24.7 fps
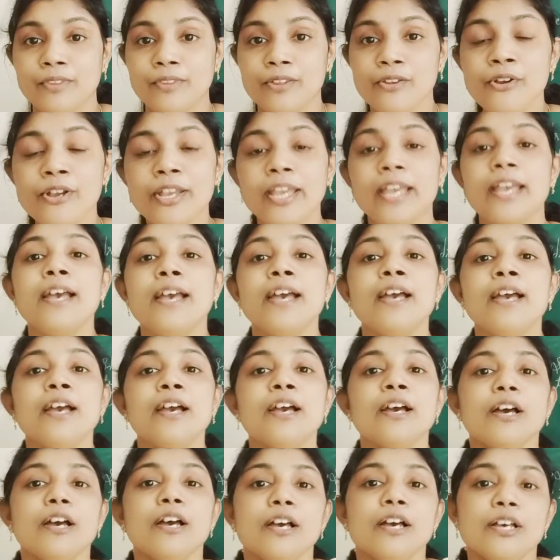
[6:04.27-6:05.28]
Okay.
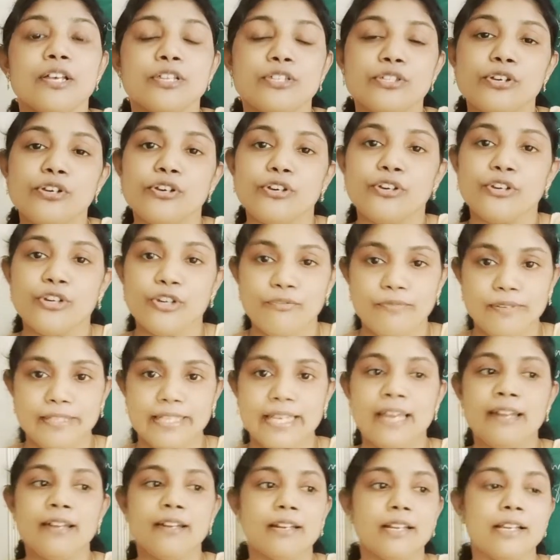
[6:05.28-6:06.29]
So we
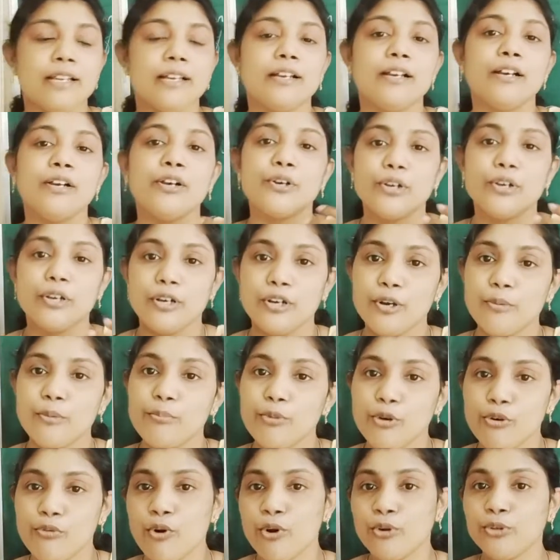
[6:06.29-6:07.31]
can
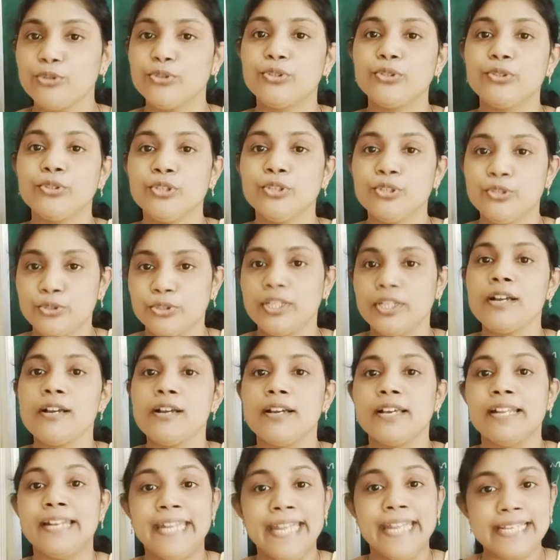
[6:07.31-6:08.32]
move on to the
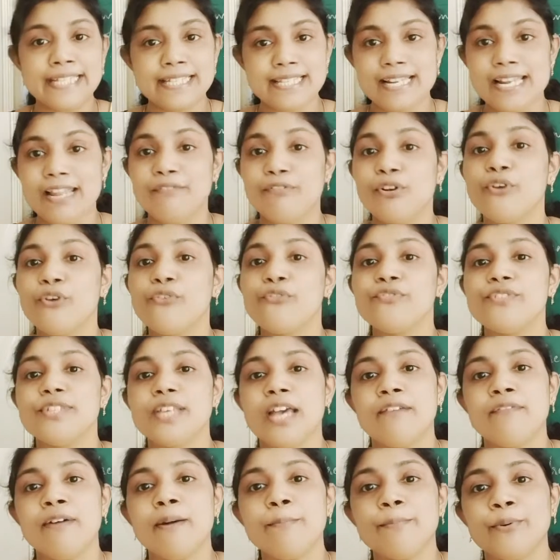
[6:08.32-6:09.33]
next level of
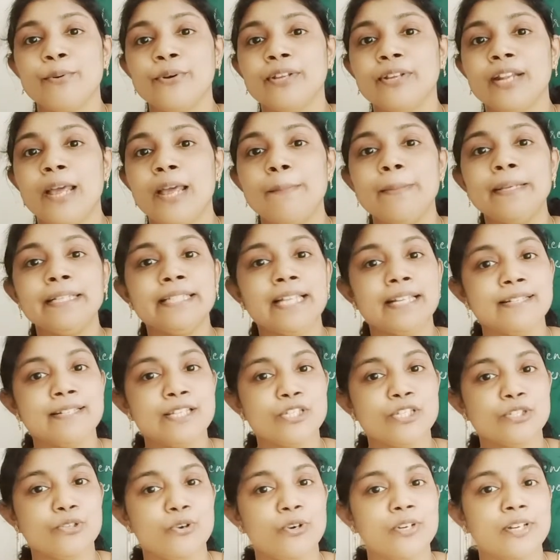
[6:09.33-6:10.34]
Java programming, that
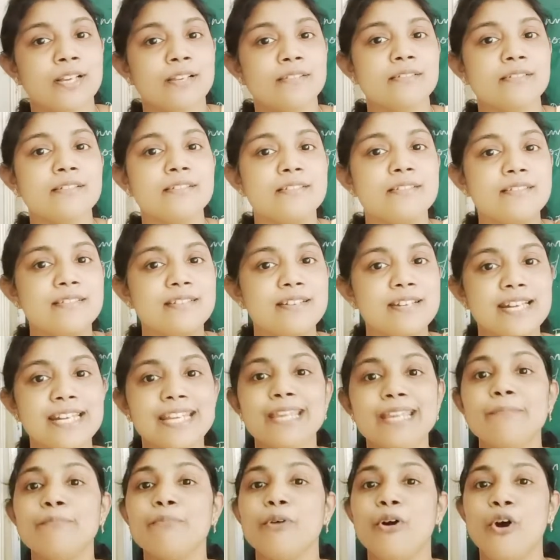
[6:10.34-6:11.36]
is called as a
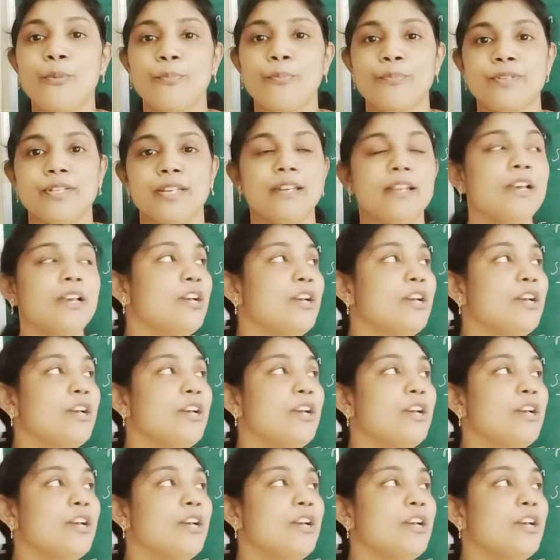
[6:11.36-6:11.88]
stream option.